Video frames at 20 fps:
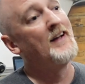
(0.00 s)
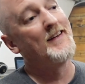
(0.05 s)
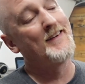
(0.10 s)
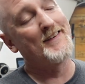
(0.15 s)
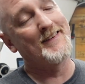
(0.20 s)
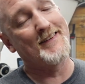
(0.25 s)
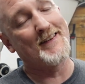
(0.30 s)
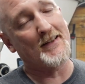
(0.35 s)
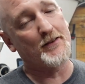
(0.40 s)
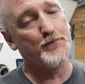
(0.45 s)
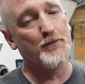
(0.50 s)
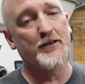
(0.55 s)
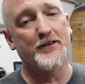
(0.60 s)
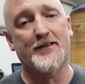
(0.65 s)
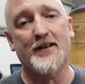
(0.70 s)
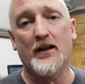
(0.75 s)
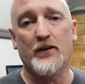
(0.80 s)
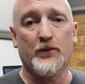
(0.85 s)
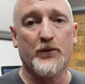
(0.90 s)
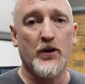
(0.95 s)
six months
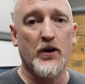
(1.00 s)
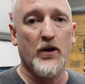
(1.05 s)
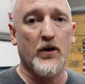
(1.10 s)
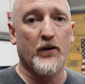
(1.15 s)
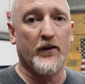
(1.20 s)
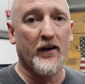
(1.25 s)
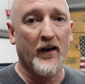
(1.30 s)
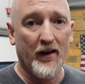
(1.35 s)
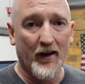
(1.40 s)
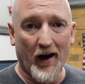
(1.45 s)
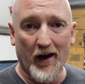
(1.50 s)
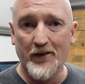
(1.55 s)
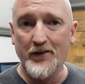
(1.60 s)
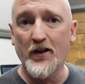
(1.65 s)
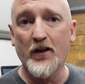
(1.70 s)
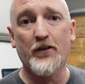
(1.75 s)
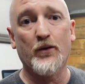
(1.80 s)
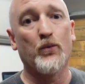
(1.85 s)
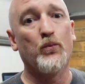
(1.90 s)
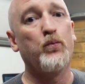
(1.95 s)
down the road,
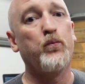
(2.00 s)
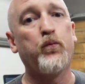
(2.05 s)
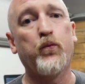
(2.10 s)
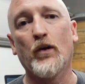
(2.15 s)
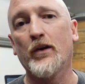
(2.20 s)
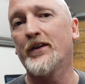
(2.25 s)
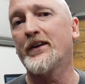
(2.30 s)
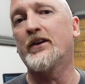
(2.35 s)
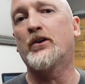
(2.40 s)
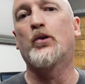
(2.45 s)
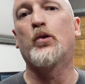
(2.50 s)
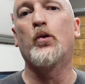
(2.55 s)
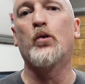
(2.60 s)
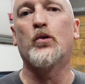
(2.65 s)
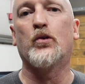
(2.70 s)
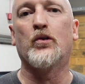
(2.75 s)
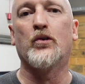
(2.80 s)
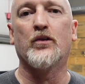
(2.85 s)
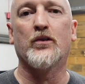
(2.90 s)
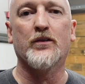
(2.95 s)
another really
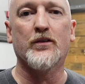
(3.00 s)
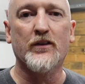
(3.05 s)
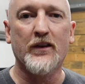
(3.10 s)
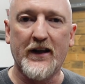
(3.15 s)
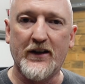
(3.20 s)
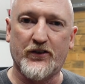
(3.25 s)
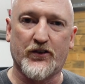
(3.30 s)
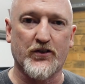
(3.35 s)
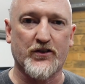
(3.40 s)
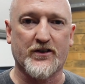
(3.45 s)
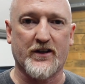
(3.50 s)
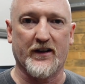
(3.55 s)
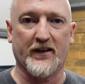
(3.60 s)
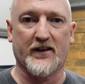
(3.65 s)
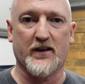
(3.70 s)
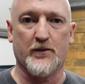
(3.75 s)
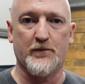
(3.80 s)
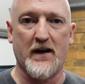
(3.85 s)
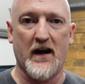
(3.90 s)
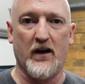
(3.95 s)
cool laser is gonna
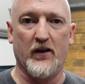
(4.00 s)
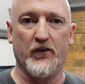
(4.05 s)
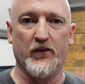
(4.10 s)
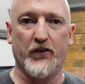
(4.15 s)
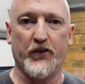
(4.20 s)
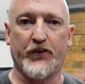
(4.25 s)
come out.